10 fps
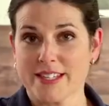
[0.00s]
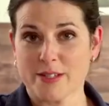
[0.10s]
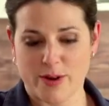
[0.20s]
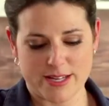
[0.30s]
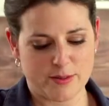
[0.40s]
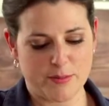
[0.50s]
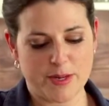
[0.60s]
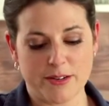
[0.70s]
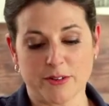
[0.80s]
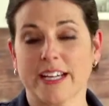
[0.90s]
this recipe,
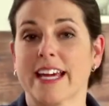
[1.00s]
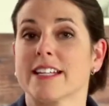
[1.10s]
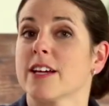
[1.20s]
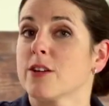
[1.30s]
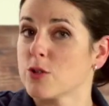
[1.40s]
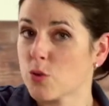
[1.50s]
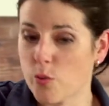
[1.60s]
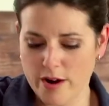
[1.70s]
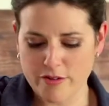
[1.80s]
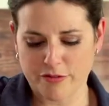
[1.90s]
you'll get
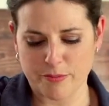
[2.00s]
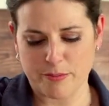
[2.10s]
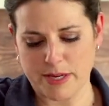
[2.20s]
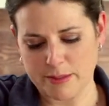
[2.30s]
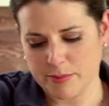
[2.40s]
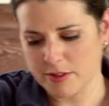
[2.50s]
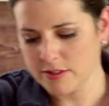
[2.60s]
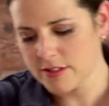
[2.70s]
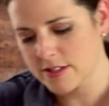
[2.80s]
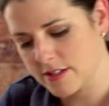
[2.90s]
12
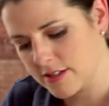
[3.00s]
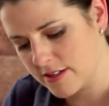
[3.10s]
meatballs.